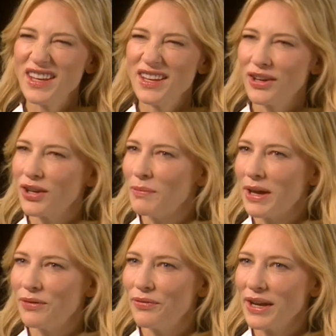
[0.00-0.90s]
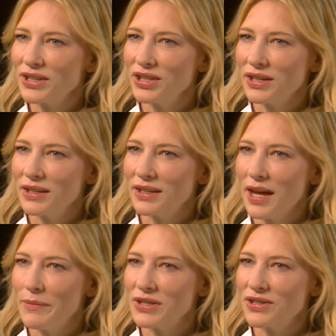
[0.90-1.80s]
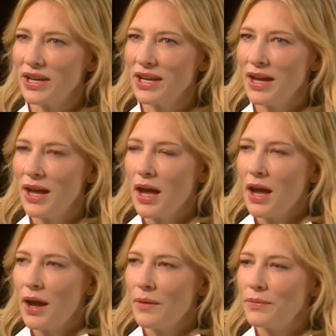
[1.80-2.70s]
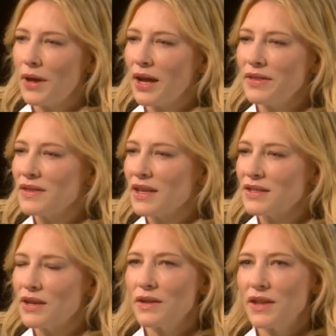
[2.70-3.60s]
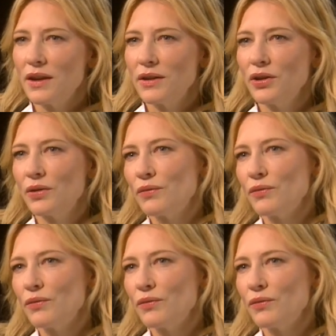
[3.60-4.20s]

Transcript: think you can manufacture chemistry. I think there's an there, you know